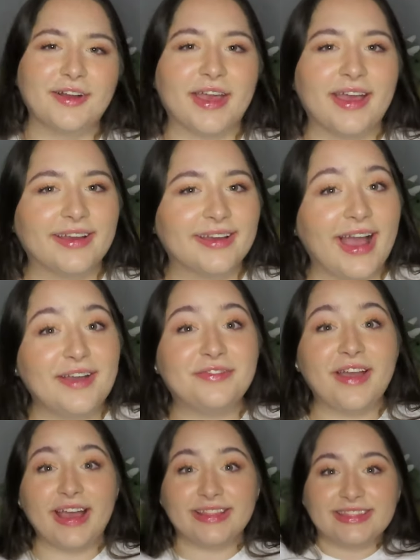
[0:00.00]
Okay,
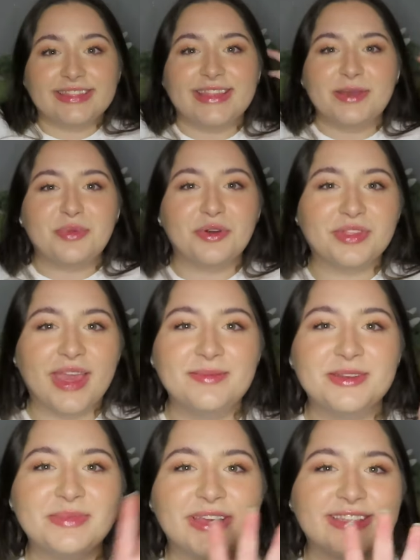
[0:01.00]
they both
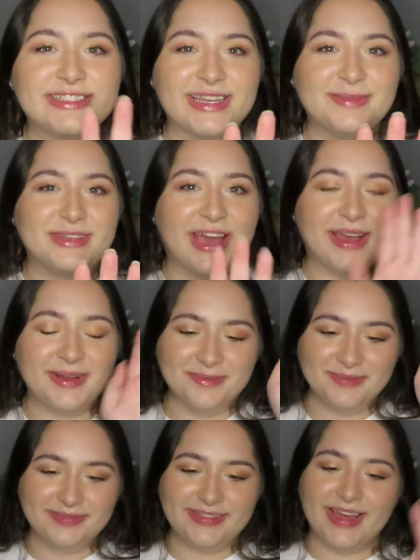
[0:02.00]
came to me at the same
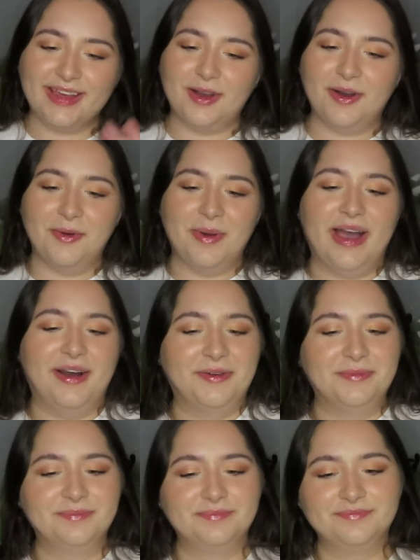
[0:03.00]
time. Oh
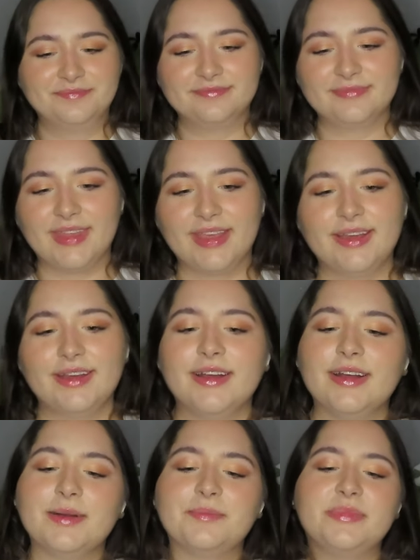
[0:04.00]
wow.
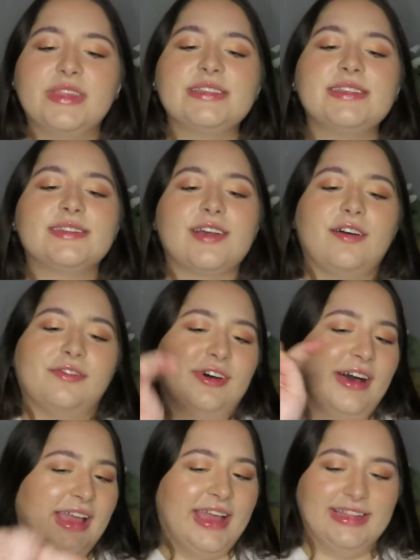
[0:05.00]
This is awful,
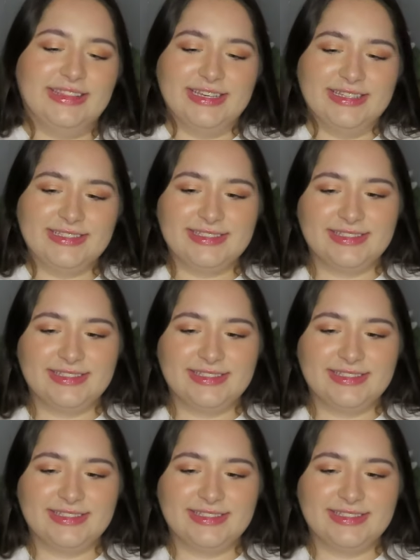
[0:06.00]
I hate this.